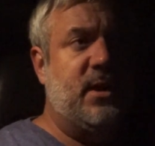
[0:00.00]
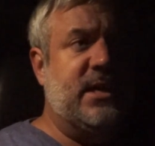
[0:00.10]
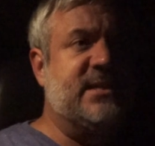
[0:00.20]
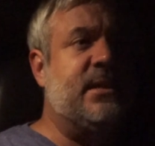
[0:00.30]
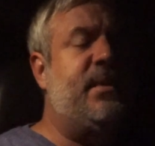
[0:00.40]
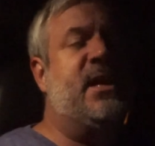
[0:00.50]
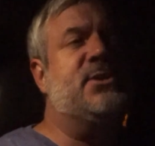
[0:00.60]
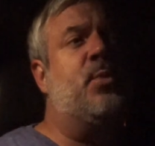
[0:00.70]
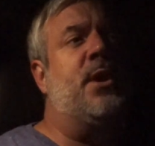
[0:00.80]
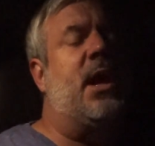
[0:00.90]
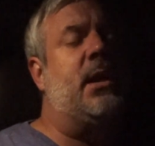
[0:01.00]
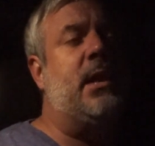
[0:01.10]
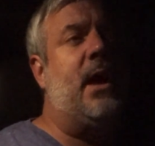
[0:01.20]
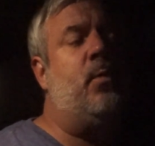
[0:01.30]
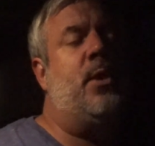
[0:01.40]
Is it because we're
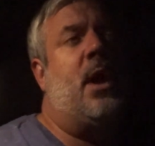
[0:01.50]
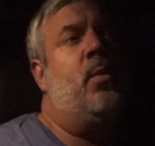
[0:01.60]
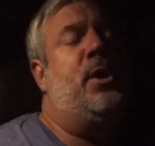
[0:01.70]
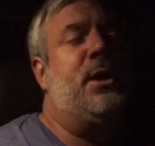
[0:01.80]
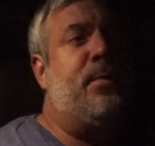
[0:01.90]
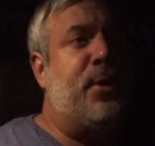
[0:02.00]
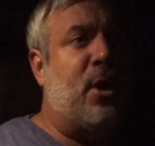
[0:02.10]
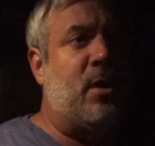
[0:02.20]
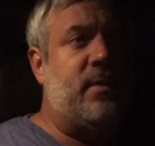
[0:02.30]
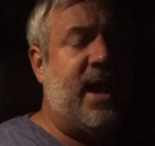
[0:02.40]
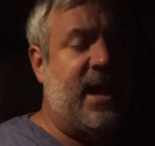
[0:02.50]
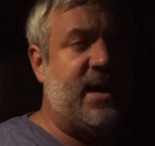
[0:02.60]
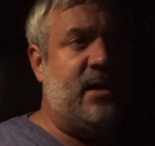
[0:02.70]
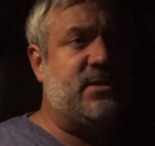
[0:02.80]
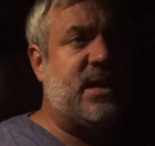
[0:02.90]
not willing to put our hand
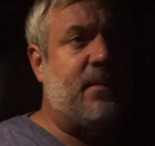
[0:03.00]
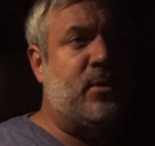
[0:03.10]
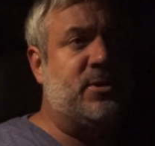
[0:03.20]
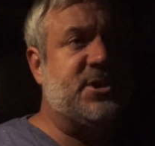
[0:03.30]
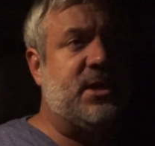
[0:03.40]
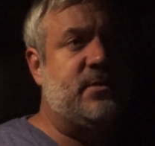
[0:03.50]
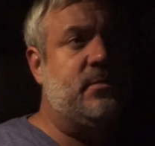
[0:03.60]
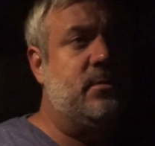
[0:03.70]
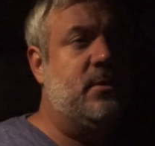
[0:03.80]
out to that person?